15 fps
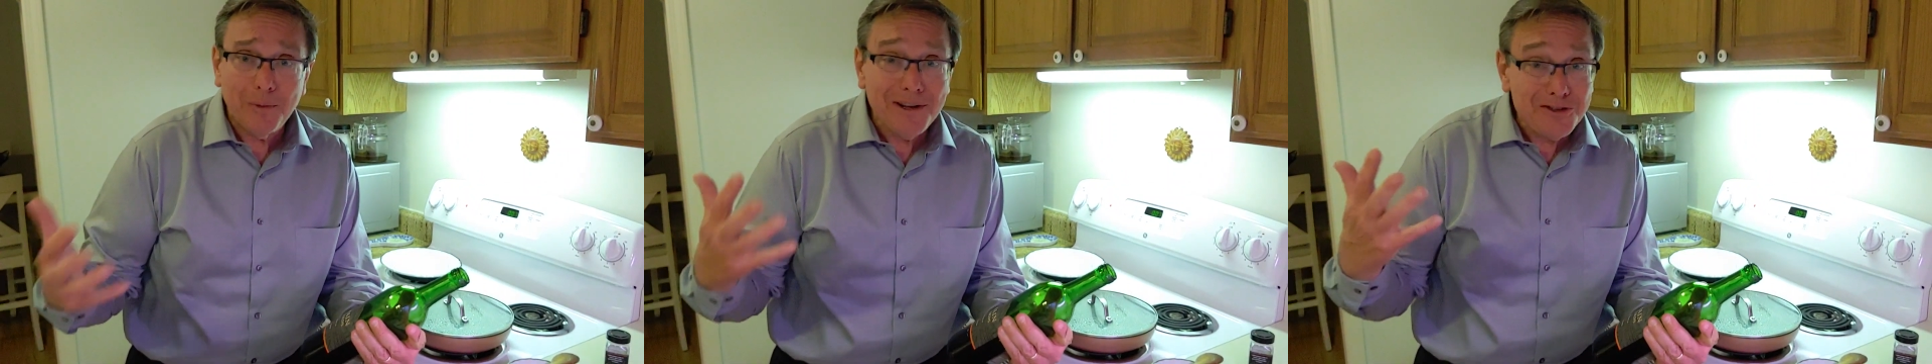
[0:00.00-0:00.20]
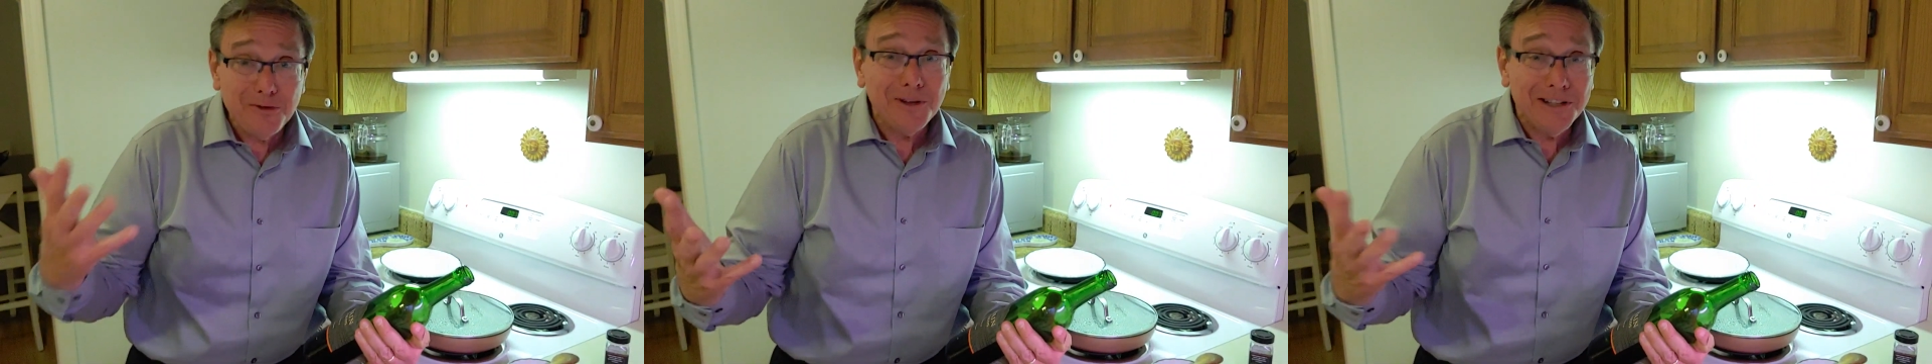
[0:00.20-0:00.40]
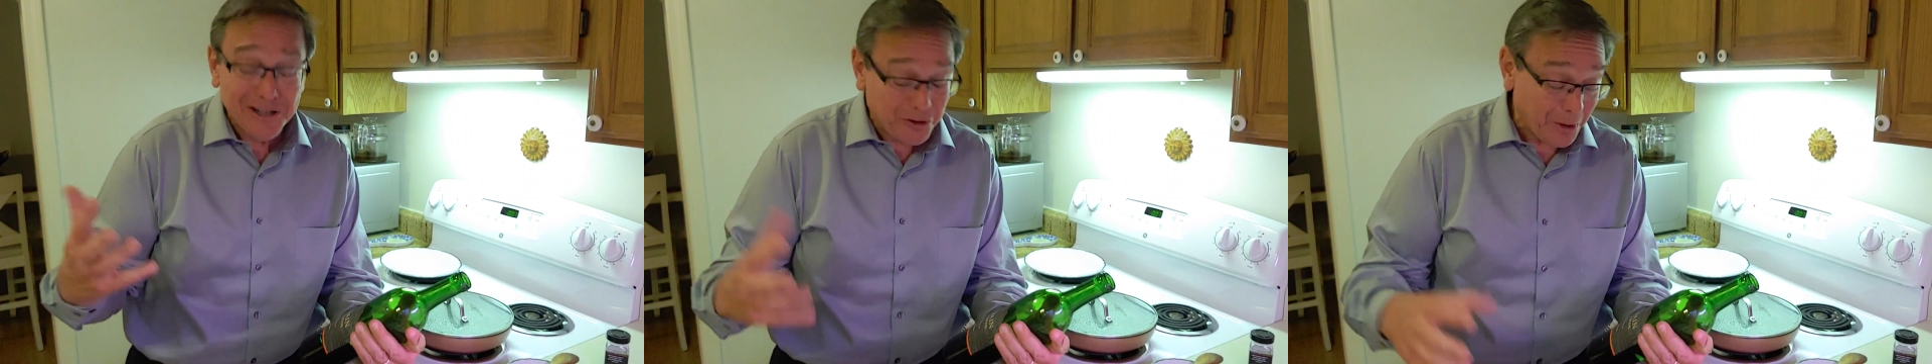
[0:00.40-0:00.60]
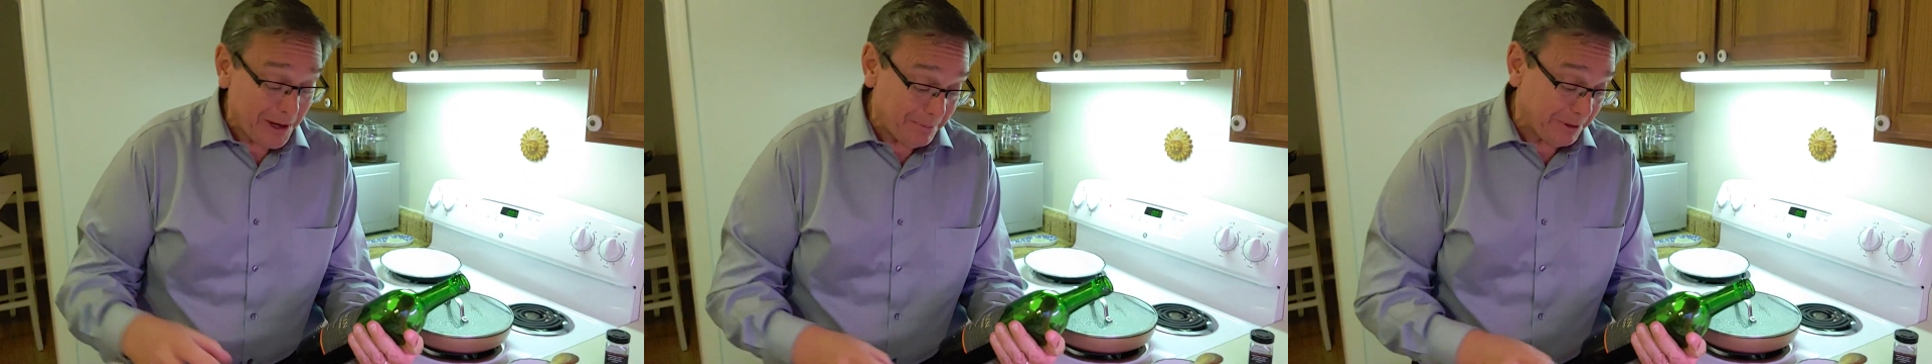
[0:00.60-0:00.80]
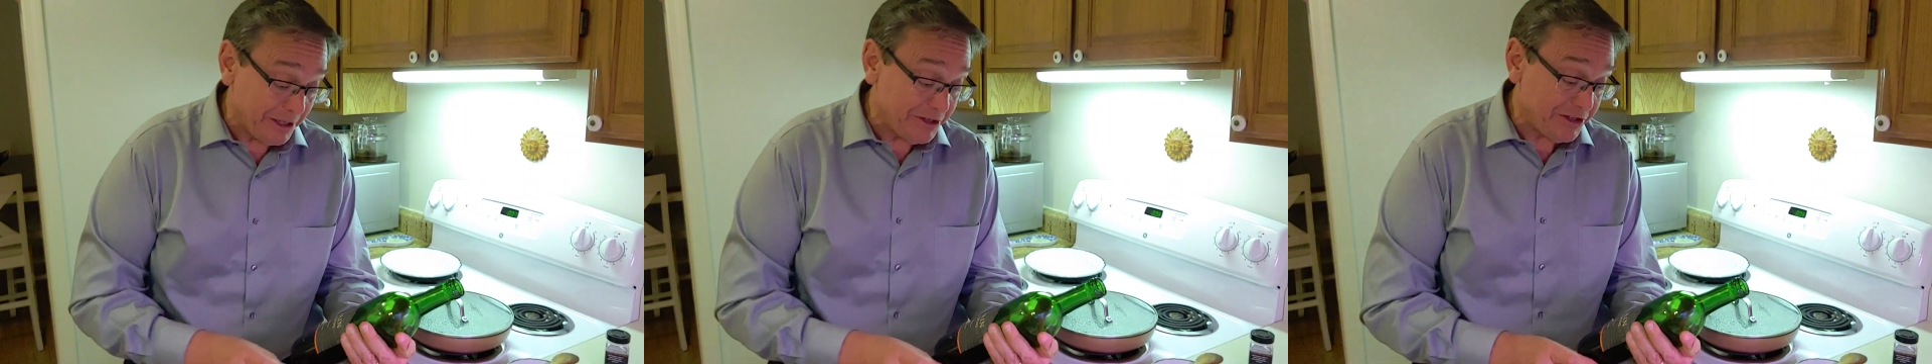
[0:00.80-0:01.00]
but it's really a
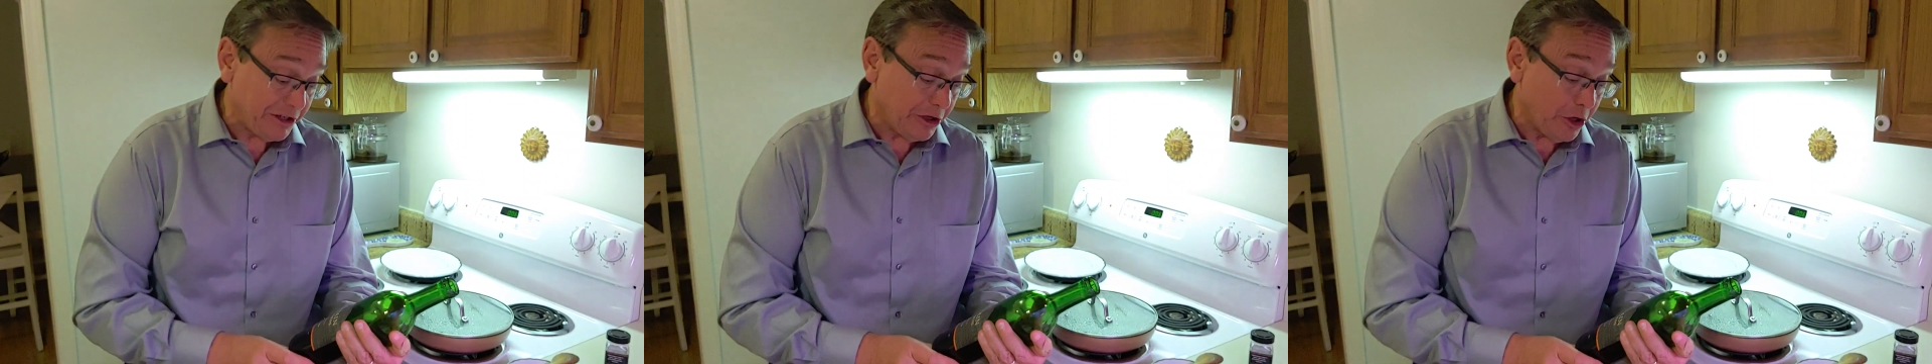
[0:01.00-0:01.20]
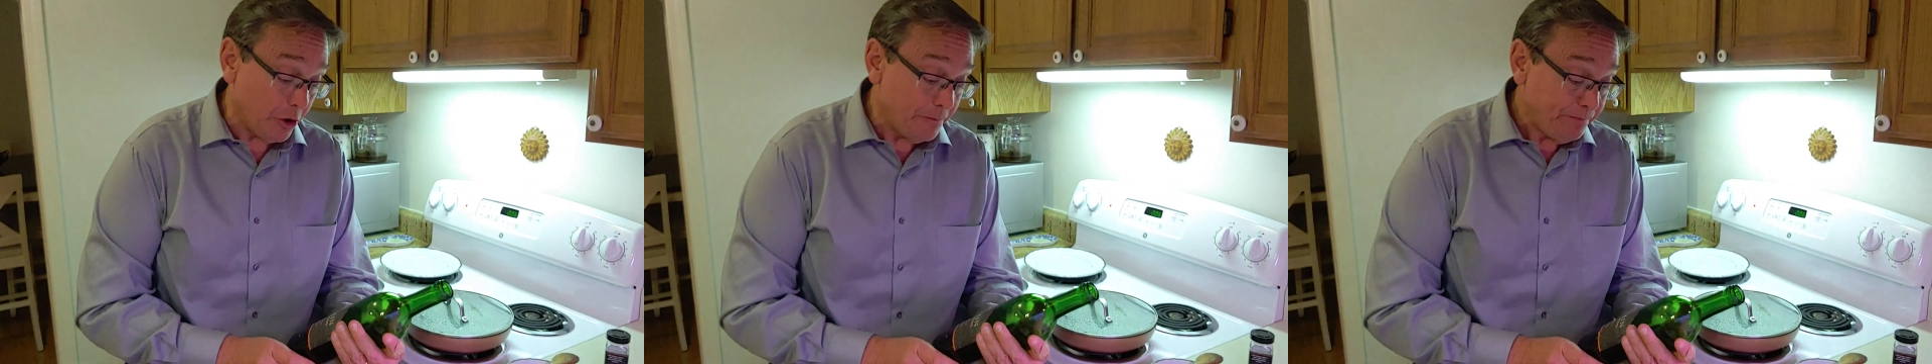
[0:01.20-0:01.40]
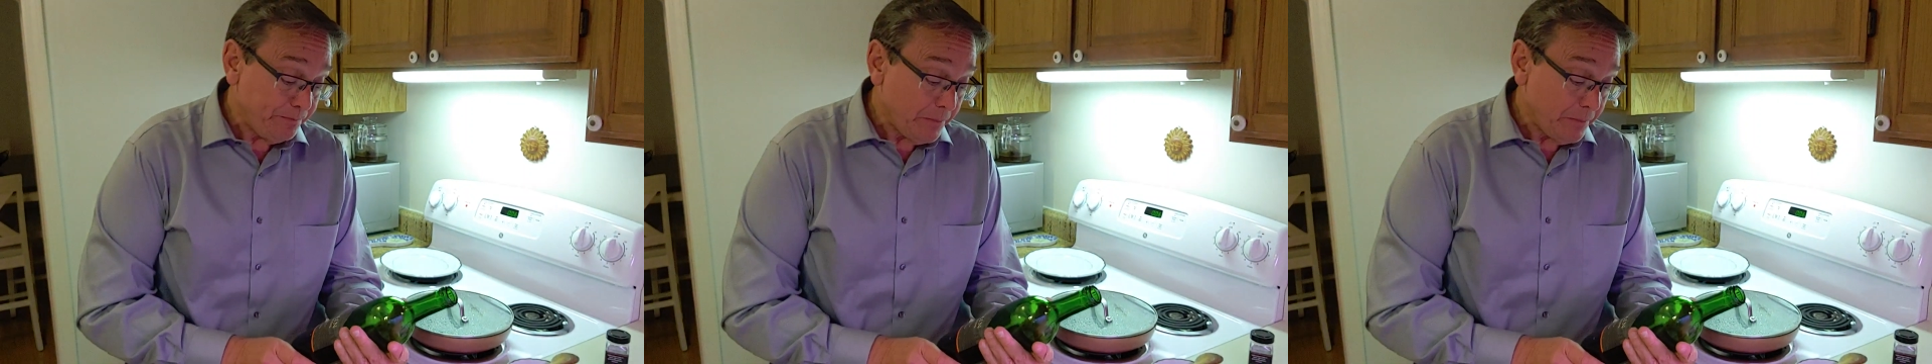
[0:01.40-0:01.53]
great place to go.